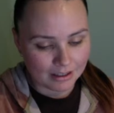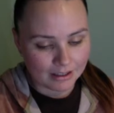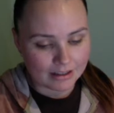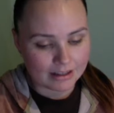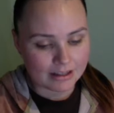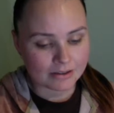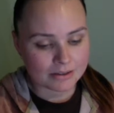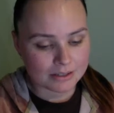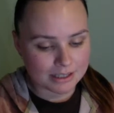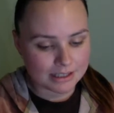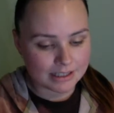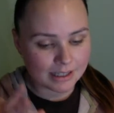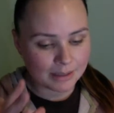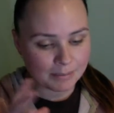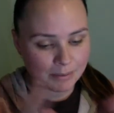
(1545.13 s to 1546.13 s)
The
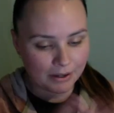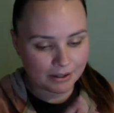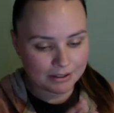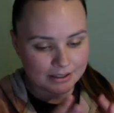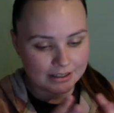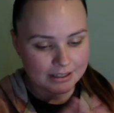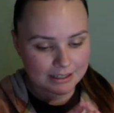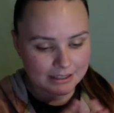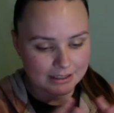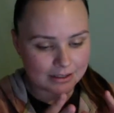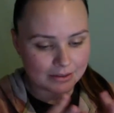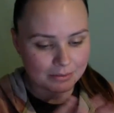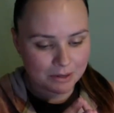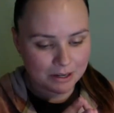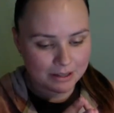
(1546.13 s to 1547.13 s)
autistic person is the
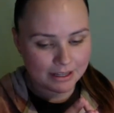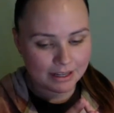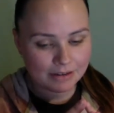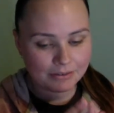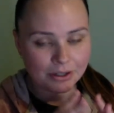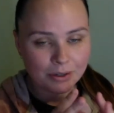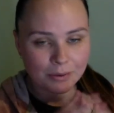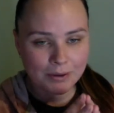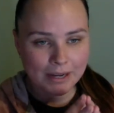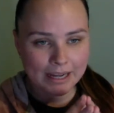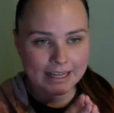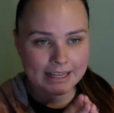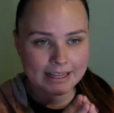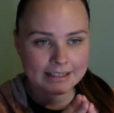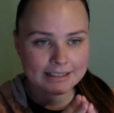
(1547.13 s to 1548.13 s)
one that
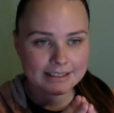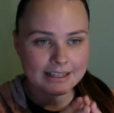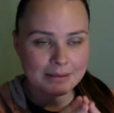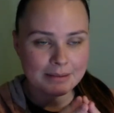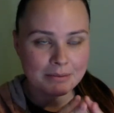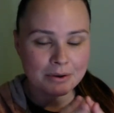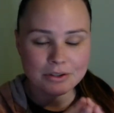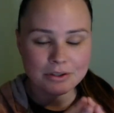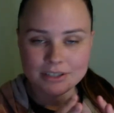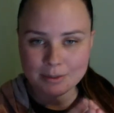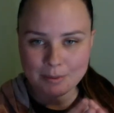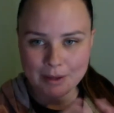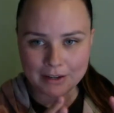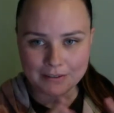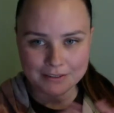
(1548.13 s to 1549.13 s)
requires the most
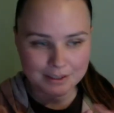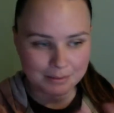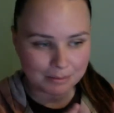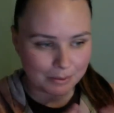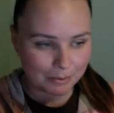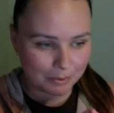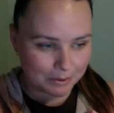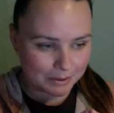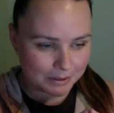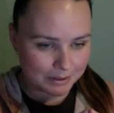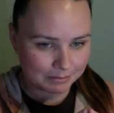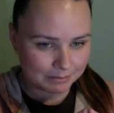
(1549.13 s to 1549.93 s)
amount of support,